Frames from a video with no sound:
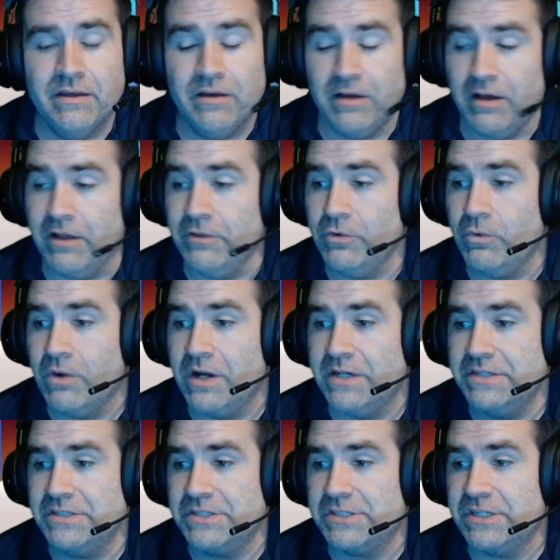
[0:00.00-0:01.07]

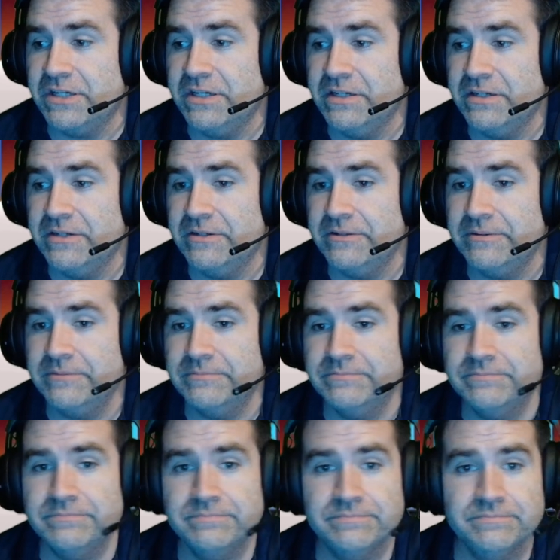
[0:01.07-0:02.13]
Otherwise,
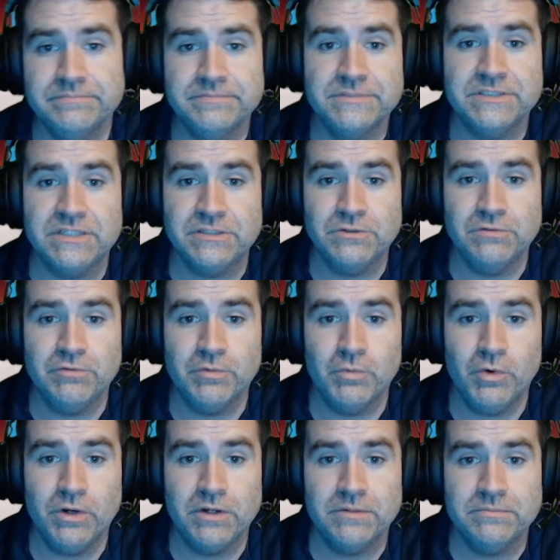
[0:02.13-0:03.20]
stay tuned for more.